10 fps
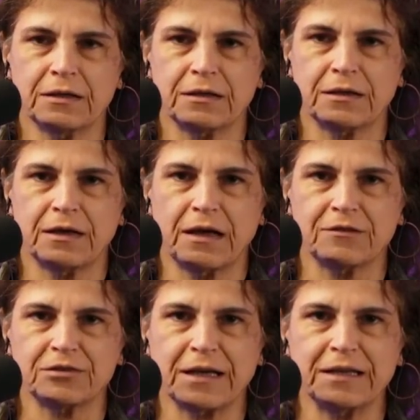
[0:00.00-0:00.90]

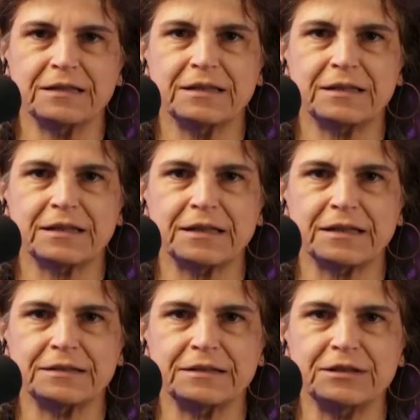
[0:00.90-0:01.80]
I've had
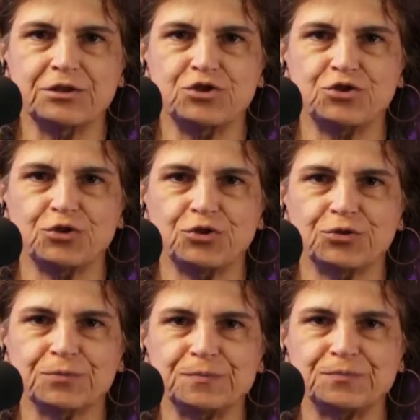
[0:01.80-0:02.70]
an
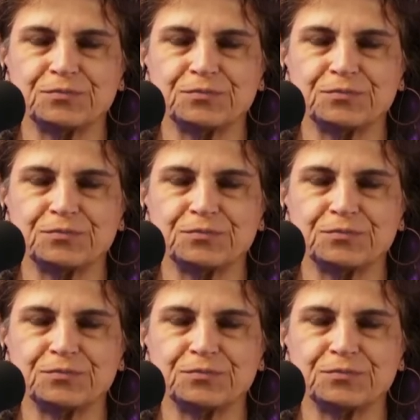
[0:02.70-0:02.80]
issue